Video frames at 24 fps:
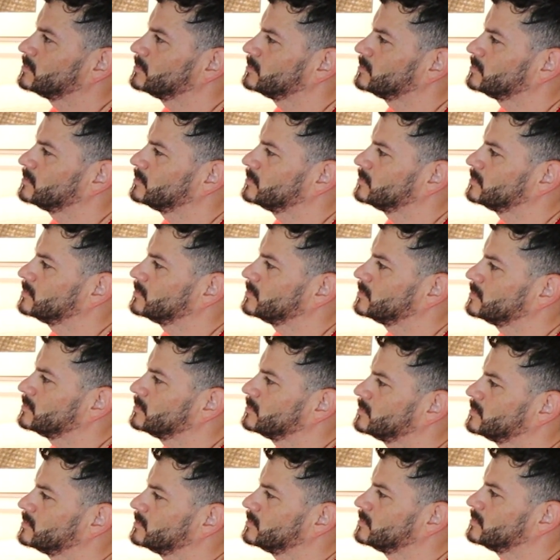
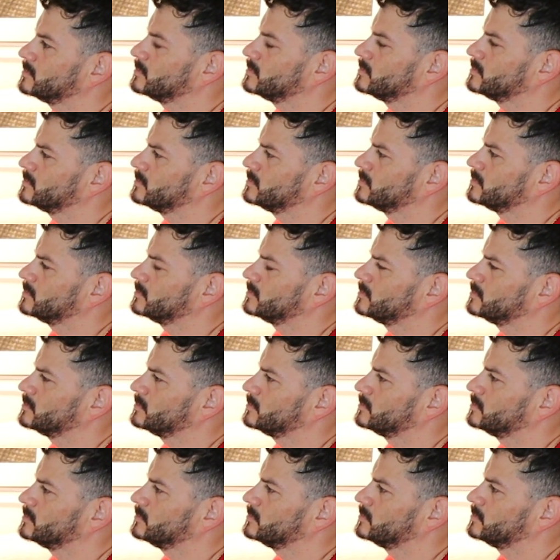
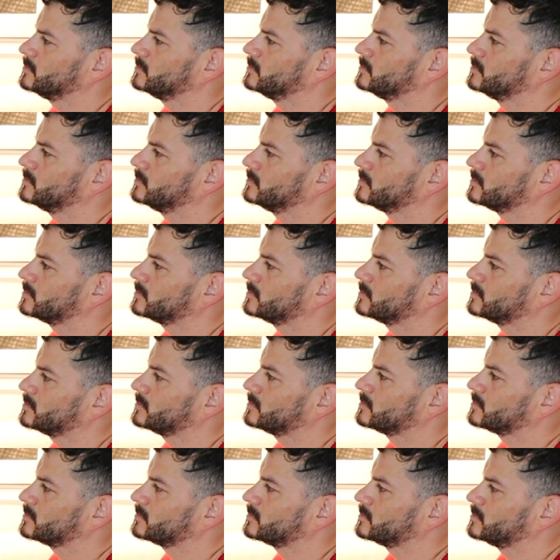
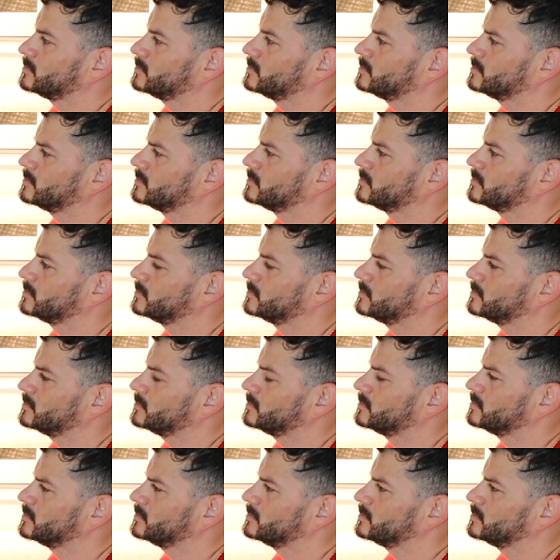
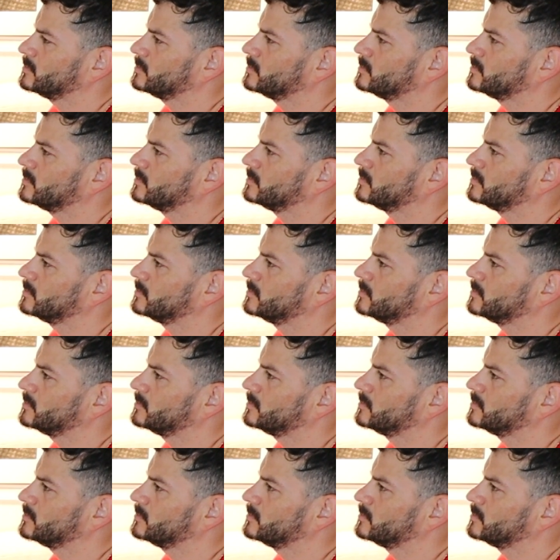The person shown says nothing.